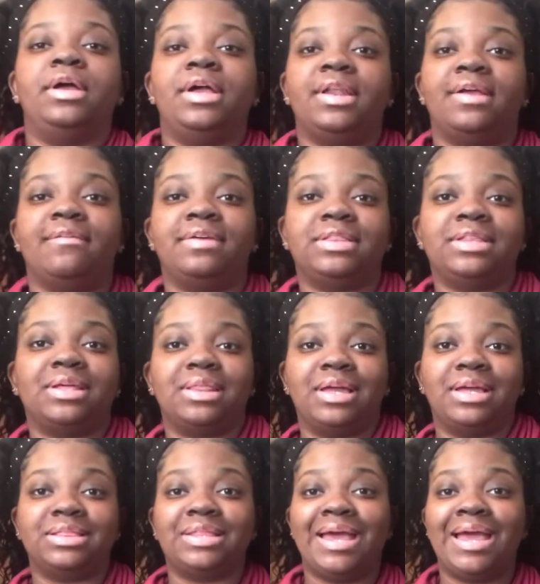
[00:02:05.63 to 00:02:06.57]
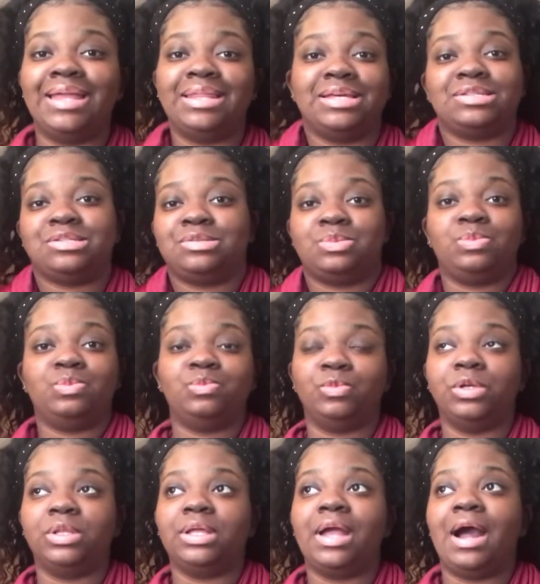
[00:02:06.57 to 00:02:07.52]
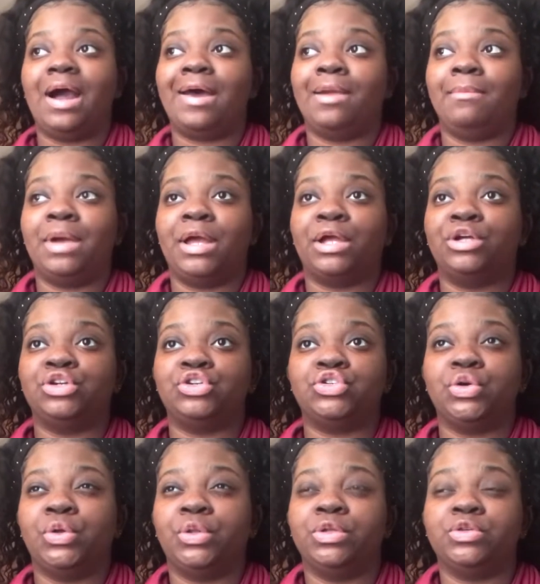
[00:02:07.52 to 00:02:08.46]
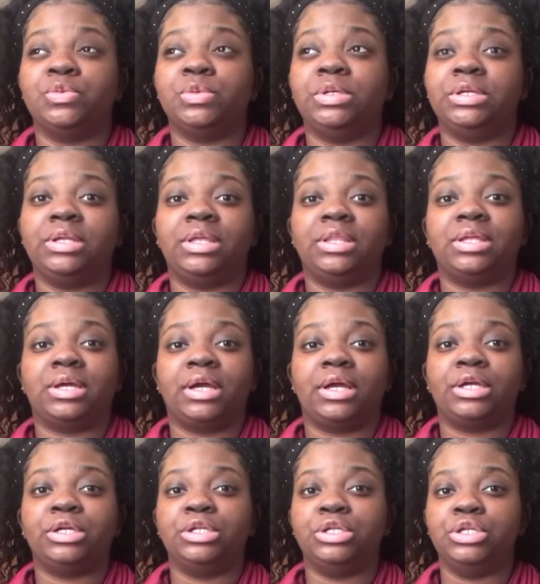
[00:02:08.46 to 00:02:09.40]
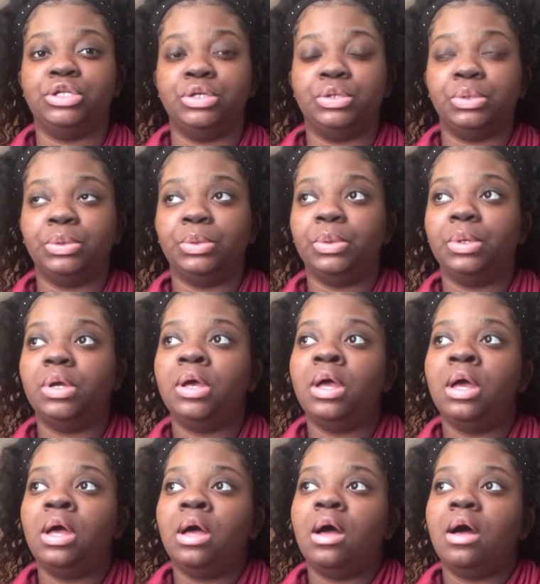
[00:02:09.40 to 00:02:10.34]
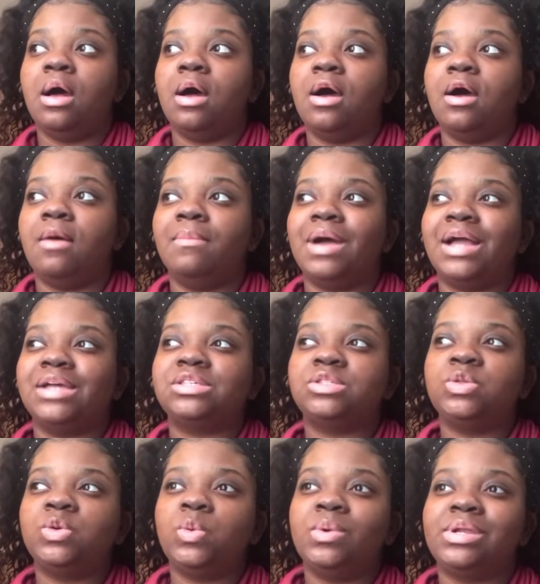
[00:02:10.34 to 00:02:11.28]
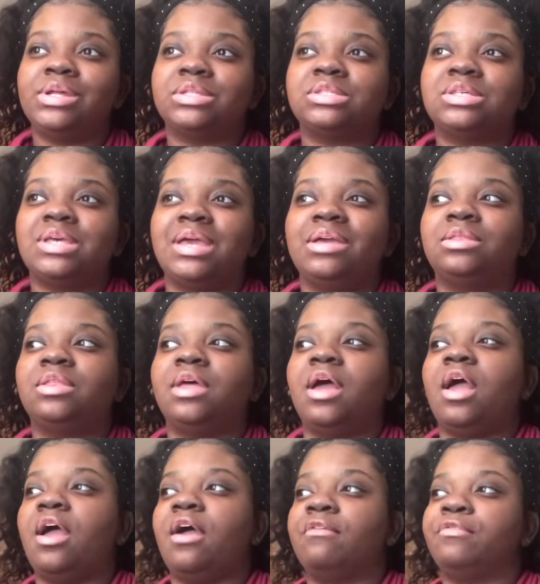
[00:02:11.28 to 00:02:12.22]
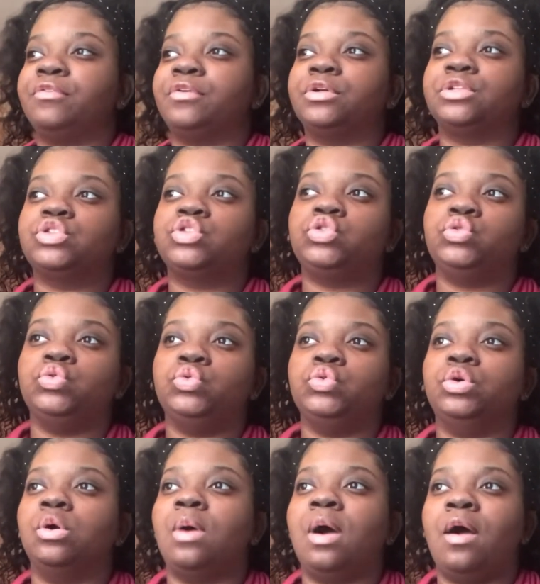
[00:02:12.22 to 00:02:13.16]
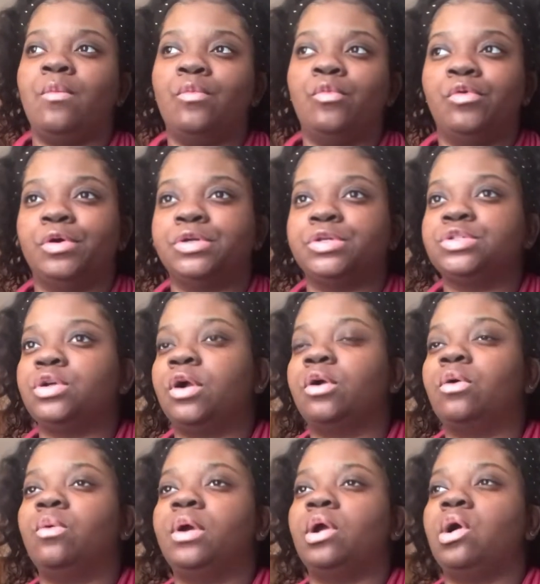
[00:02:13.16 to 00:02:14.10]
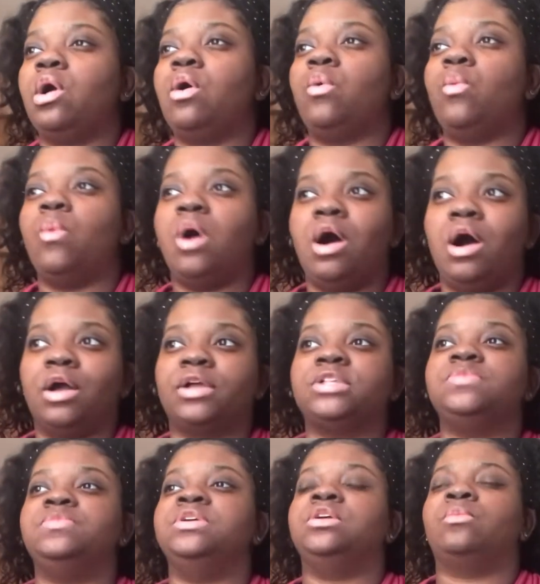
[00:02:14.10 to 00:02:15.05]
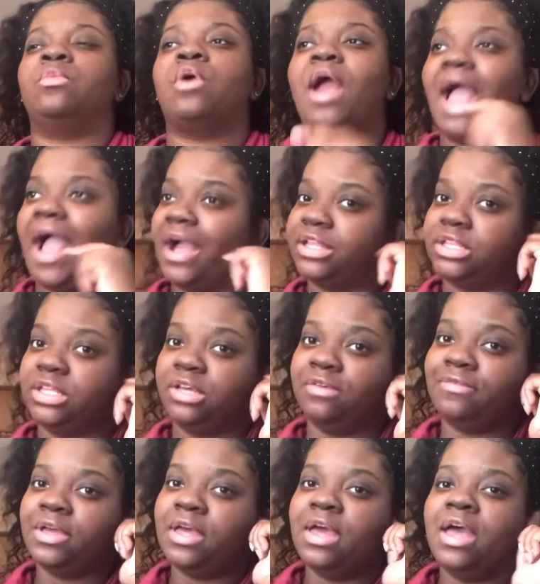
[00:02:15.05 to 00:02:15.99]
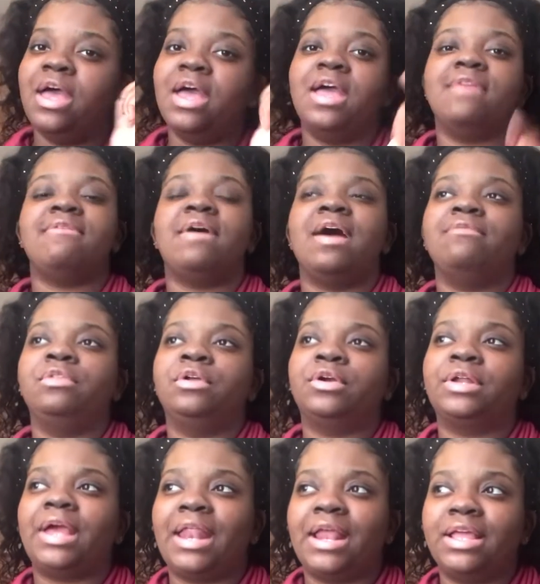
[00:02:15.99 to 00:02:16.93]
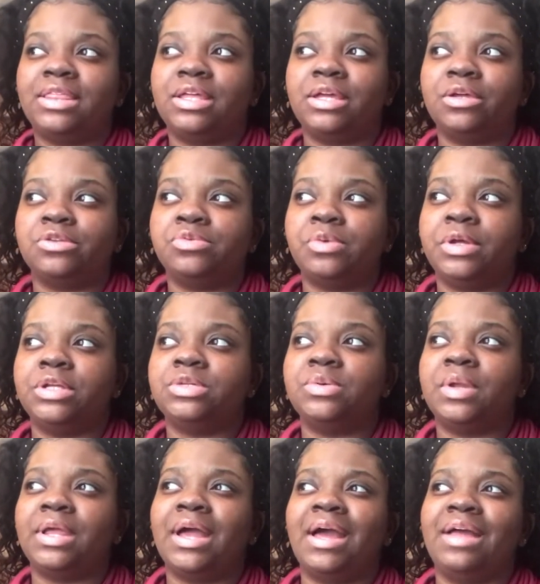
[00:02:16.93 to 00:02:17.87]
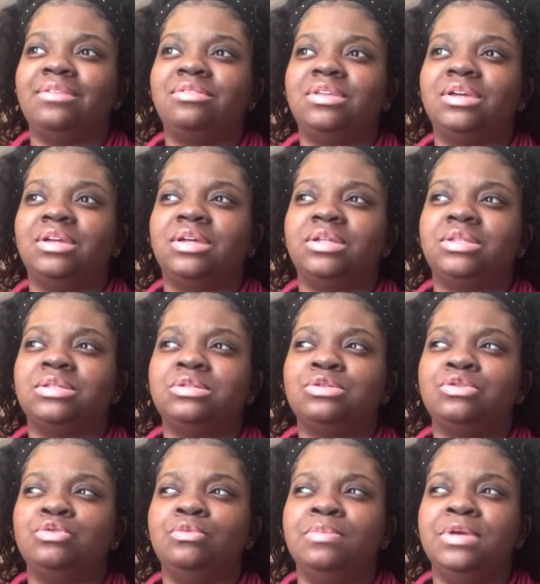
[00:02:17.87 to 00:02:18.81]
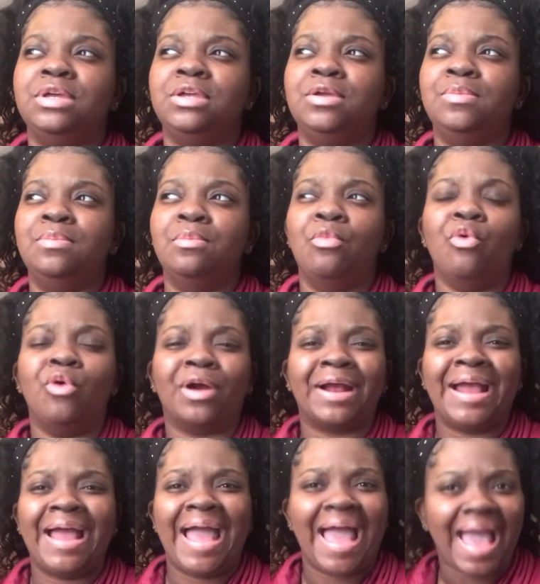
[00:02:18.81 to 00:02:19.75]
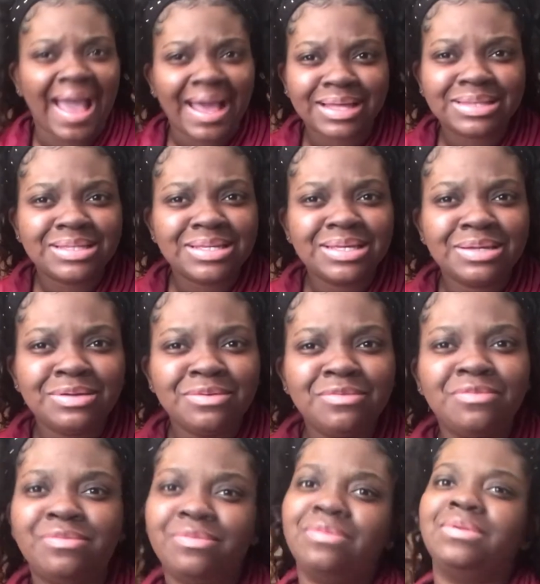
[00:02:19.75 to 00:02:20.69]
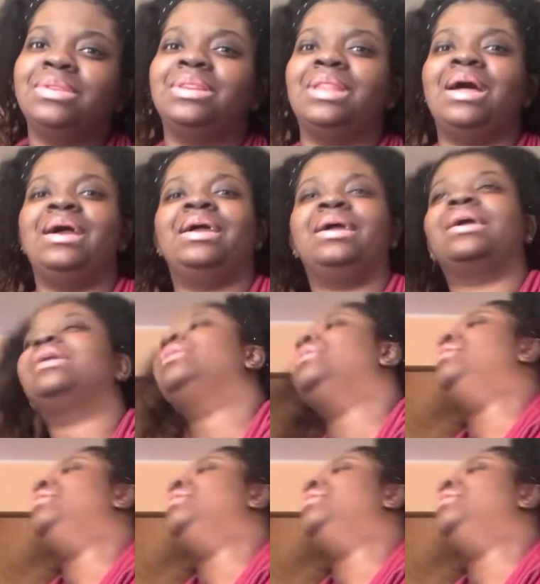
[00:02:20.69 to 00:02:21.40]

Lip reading: and everything like that. That's really out of my control. There's really nothing I could do. But I still want to take the effort to go out more, start going on walks, being more active. If I've learned anything in 2020, I think it's to be more active. Like,